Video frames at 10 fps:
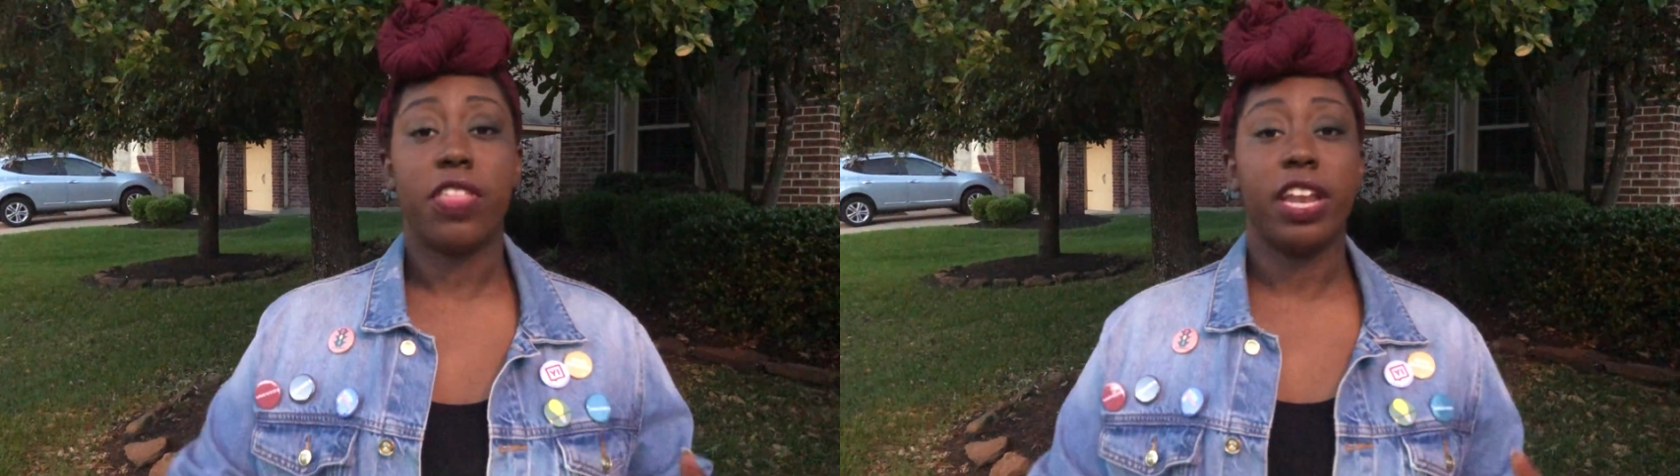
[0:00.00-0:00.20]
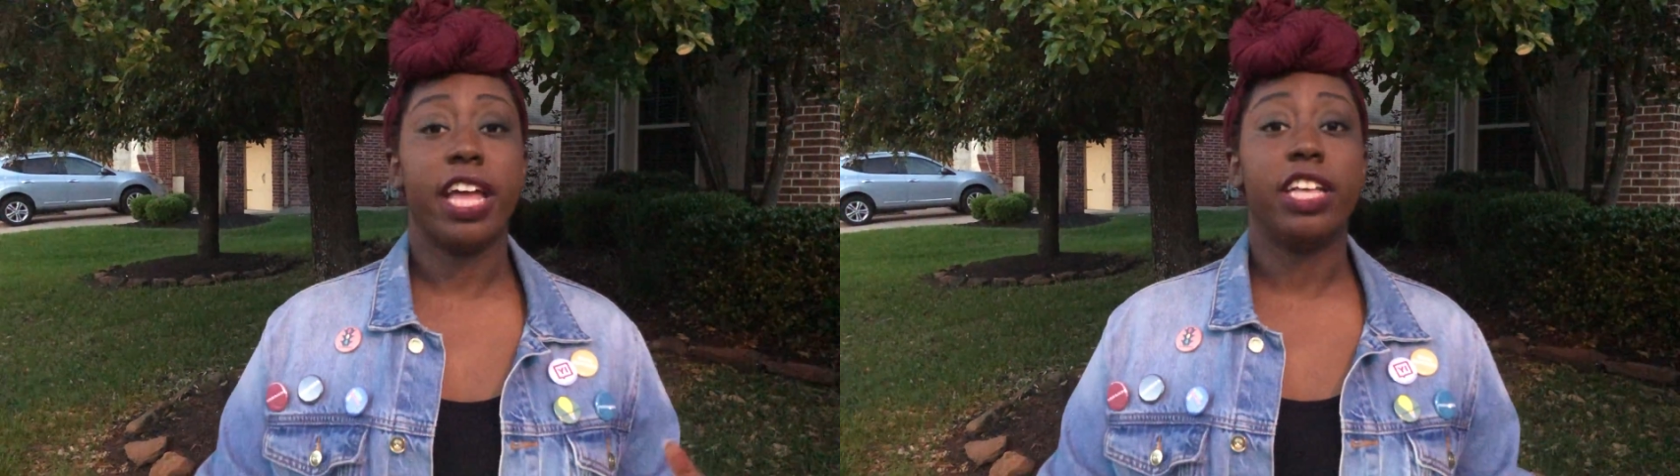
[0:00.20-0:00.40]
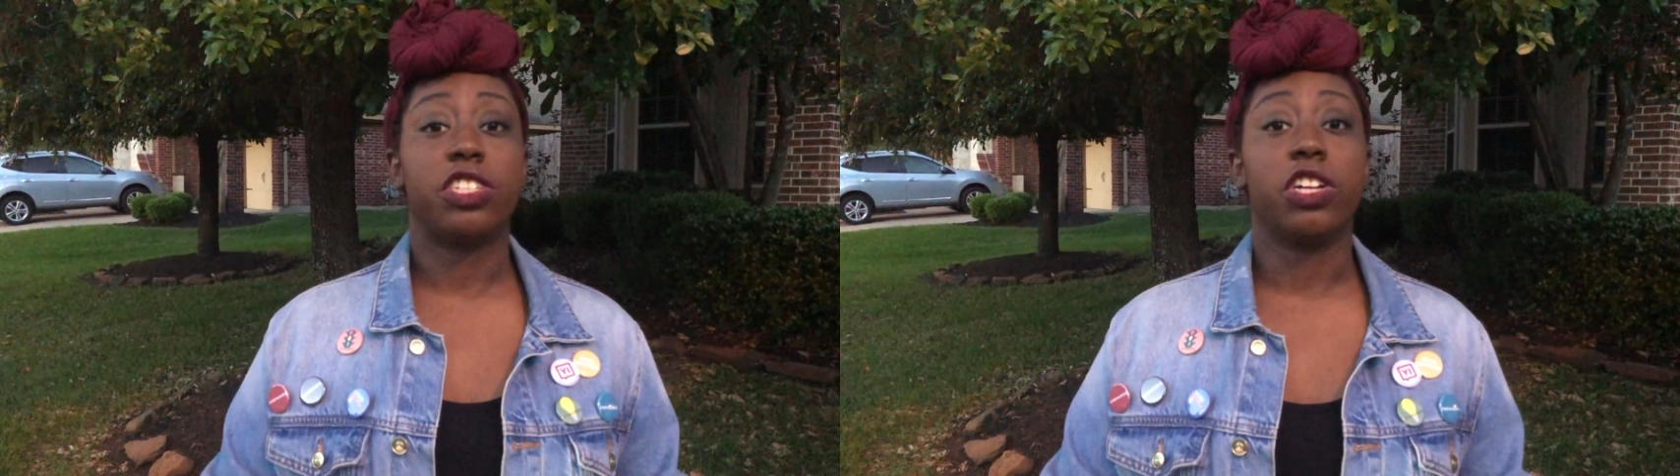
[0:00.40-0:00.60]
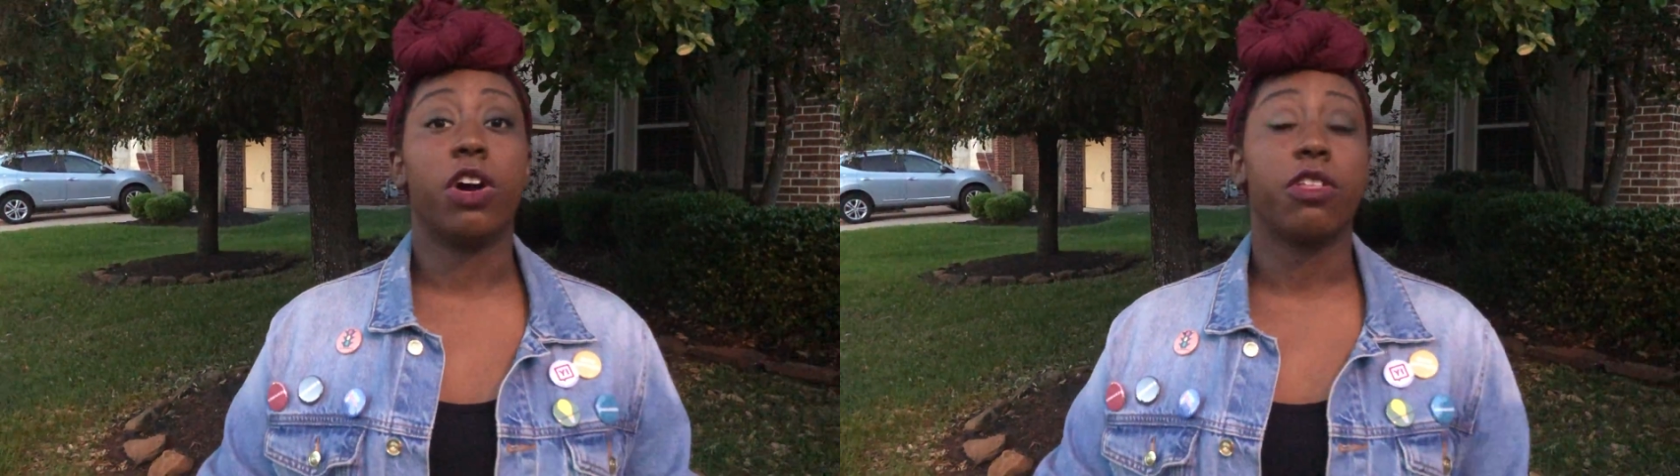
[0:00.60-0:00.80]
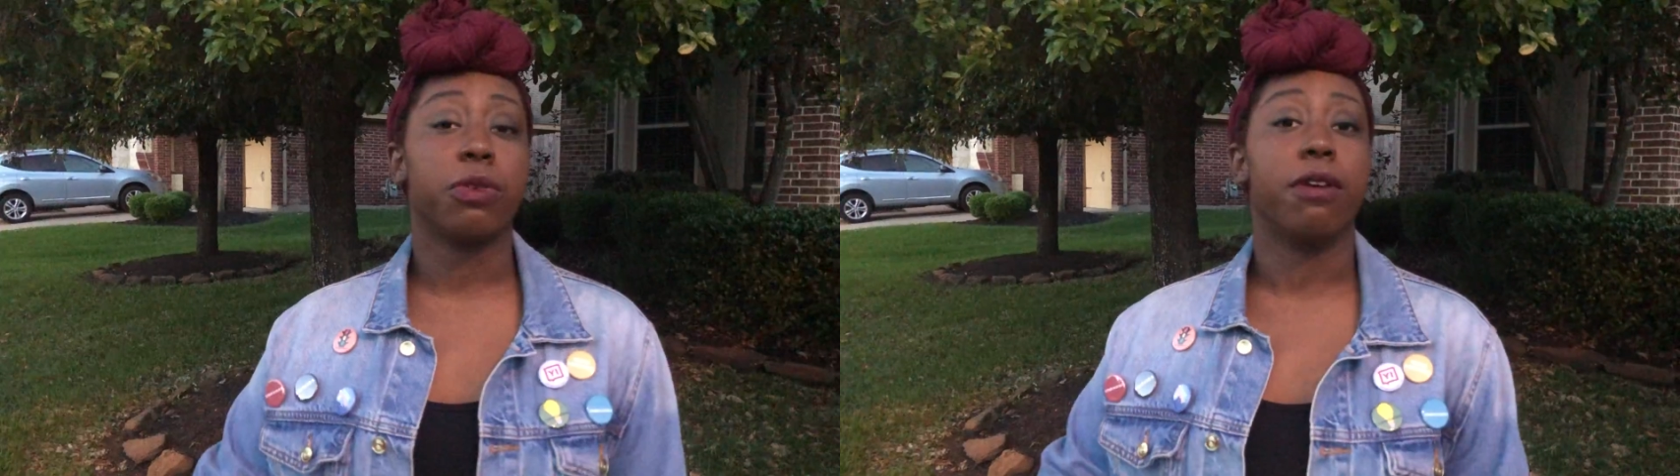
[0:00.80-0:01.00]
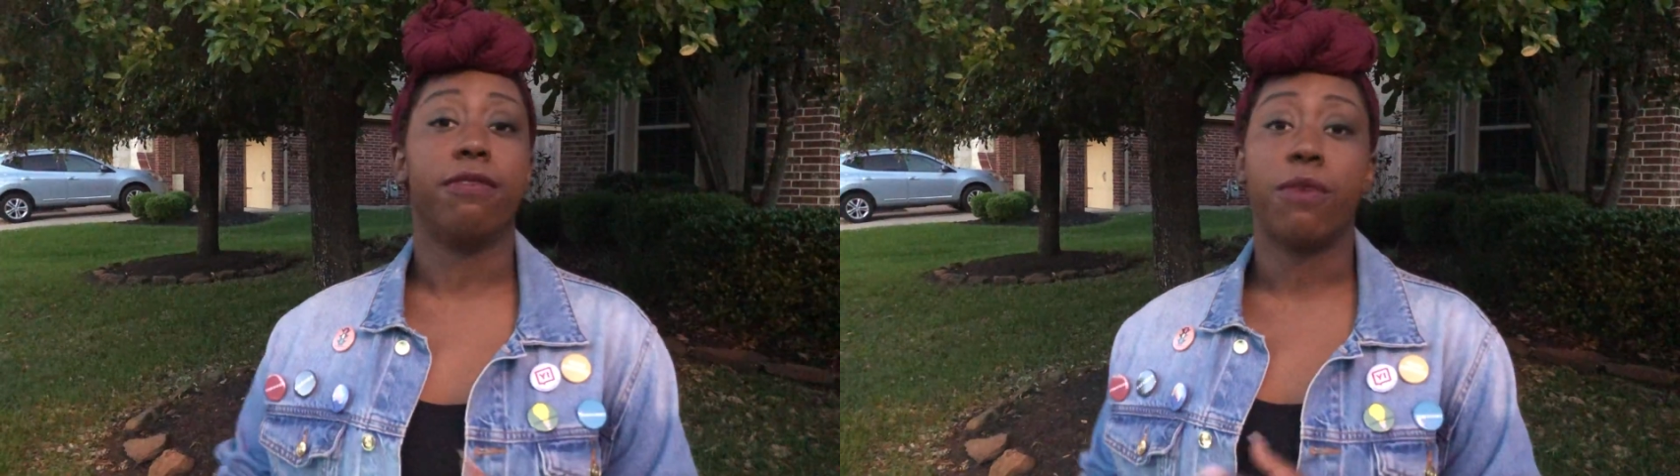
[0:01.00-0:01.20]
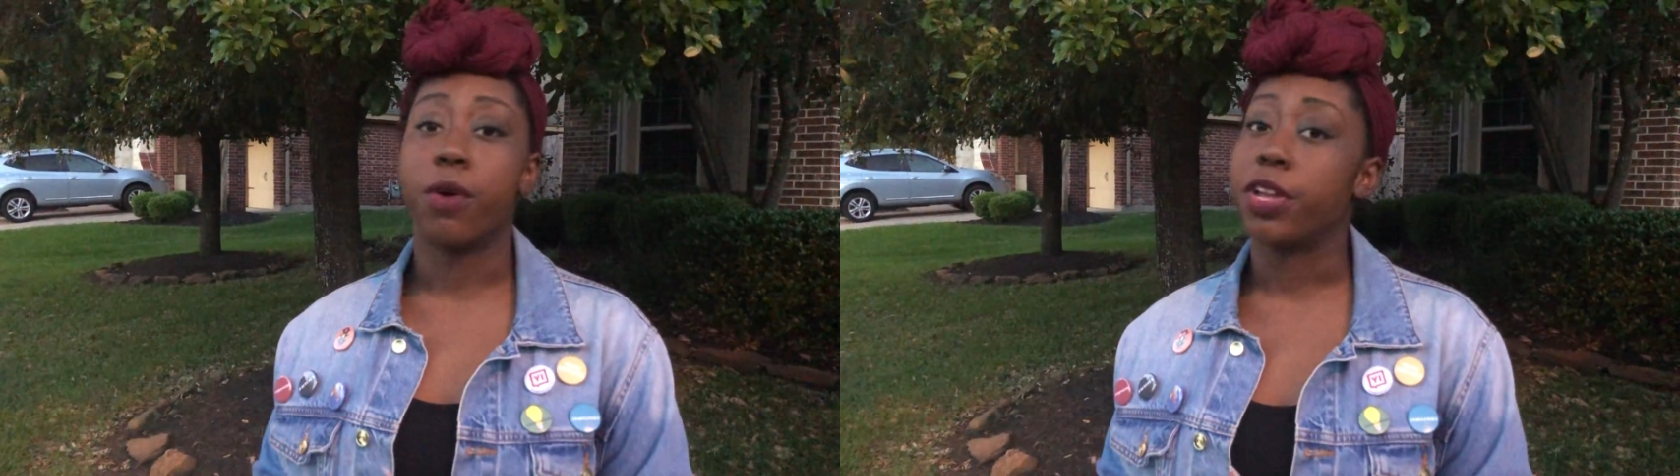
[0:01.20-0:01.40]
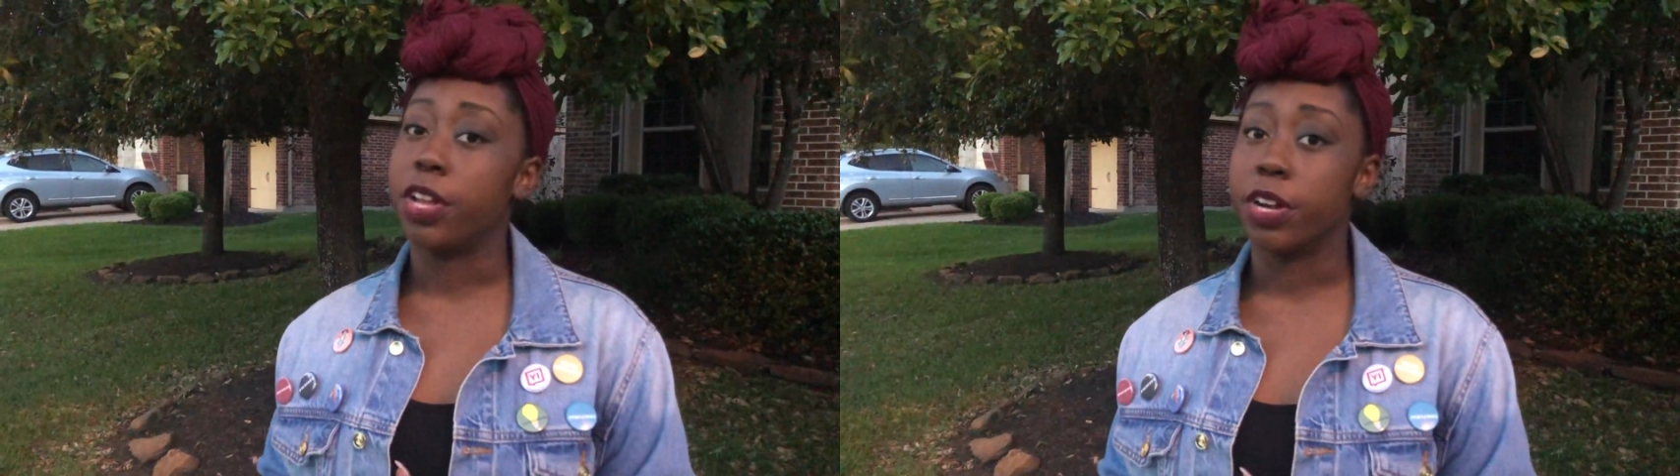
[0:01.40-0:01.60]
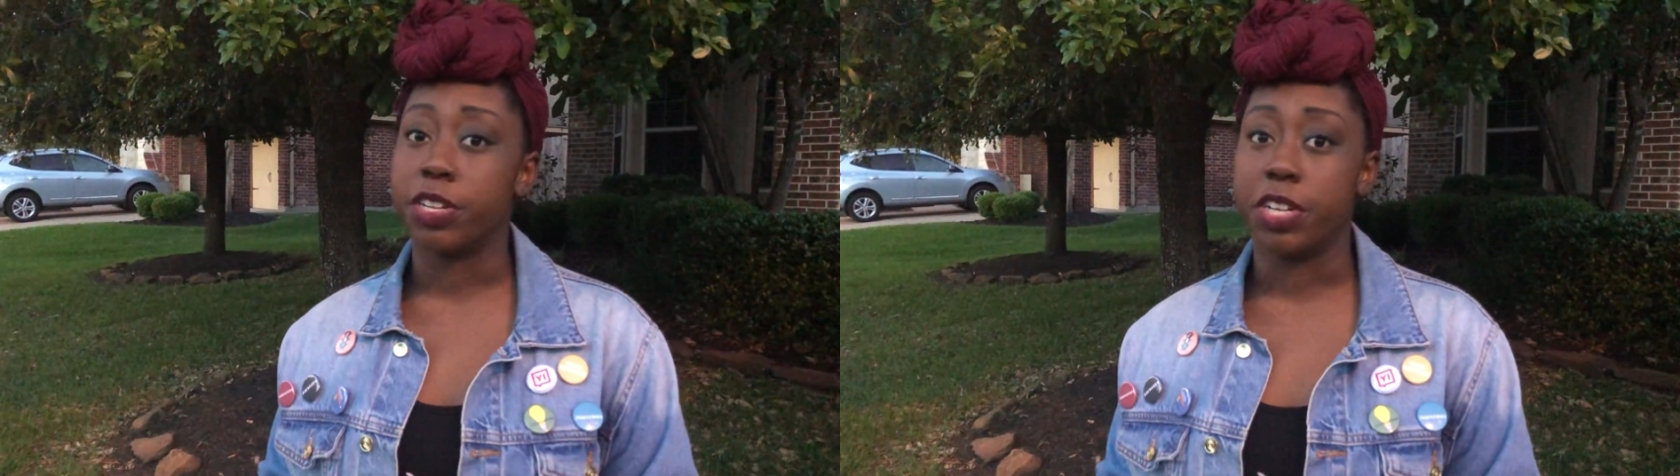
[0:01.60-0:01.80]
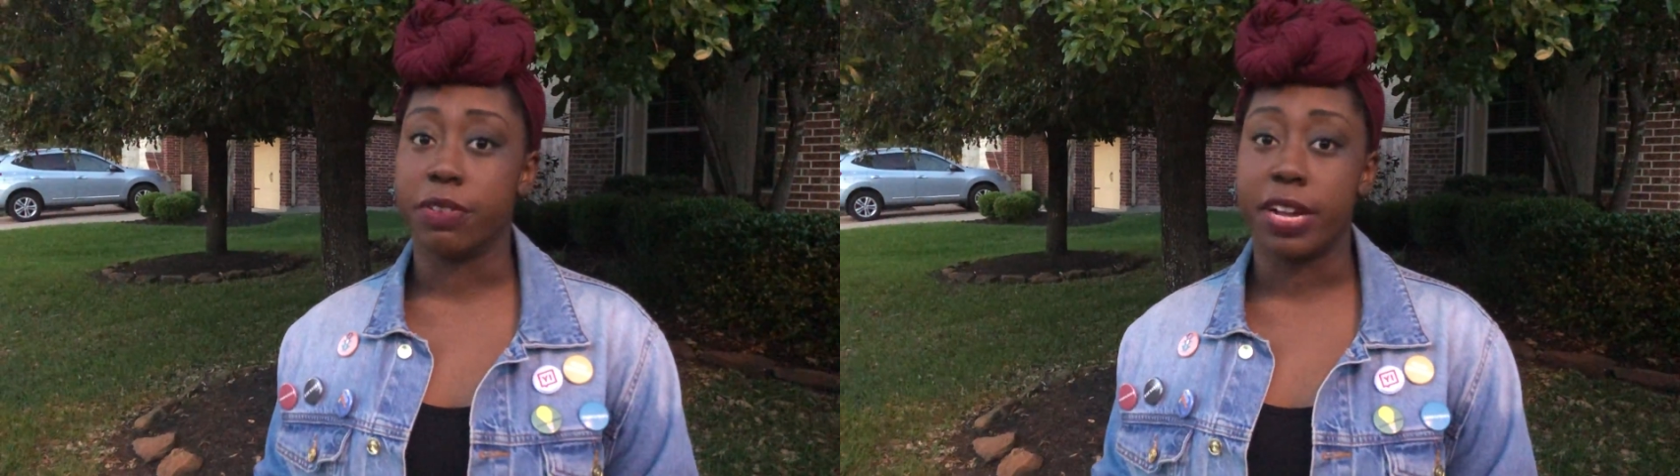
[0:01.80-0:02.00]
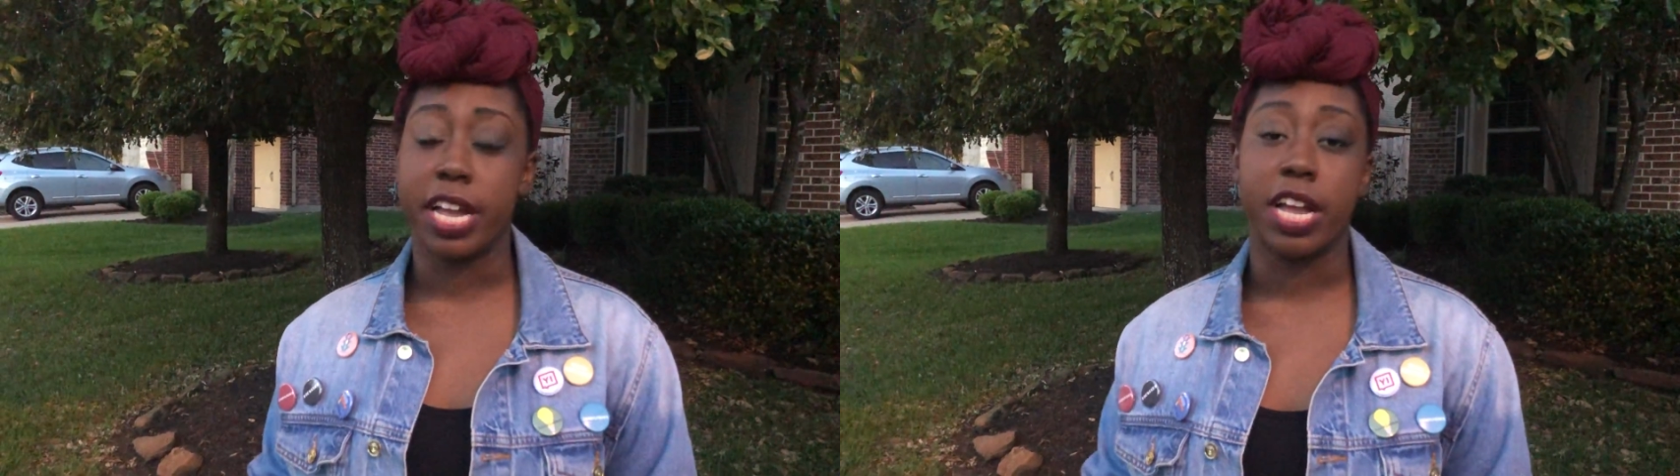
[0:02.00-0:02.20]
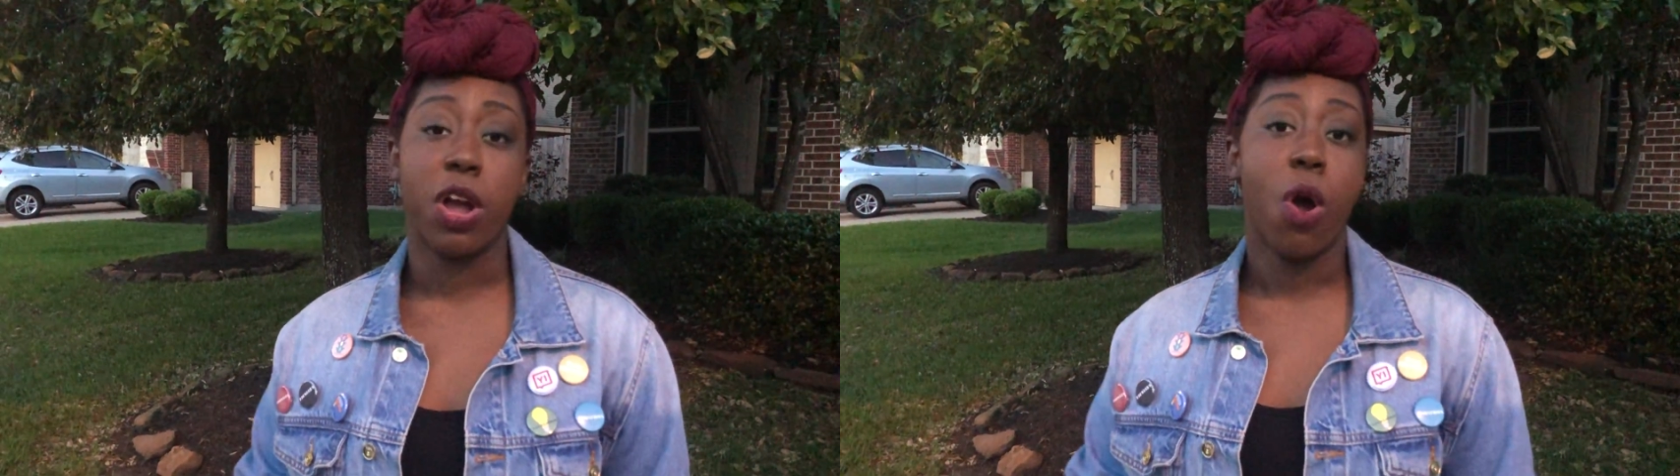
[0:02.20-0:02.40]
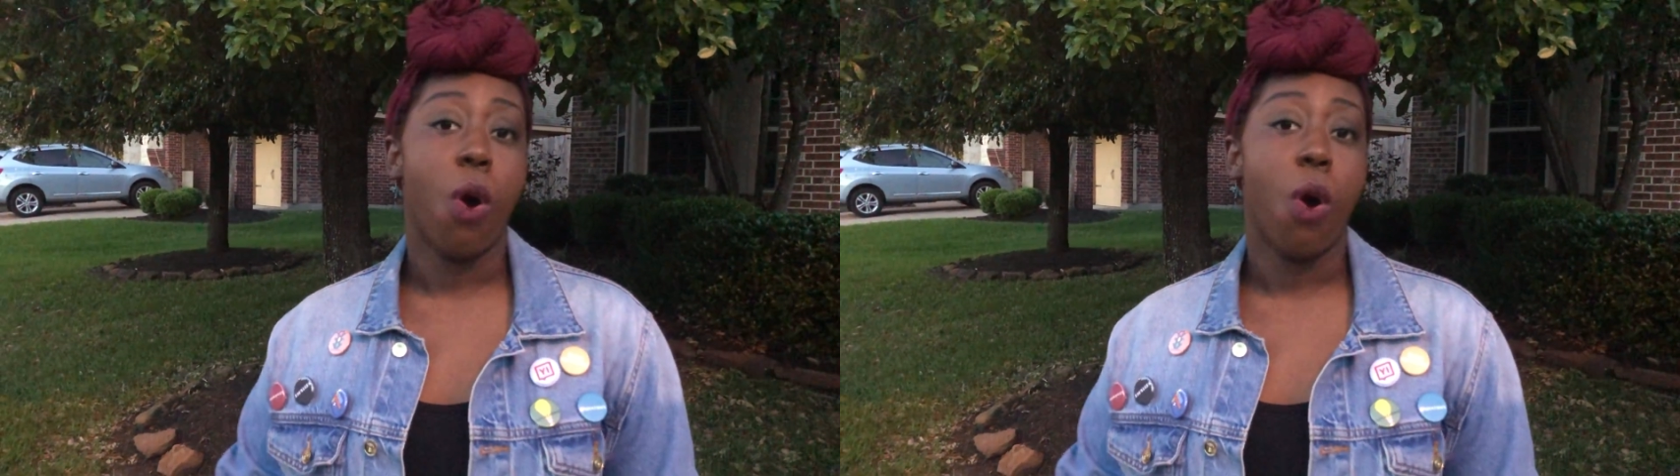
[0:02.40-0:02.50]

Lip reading: than it is to go through a 4-year degree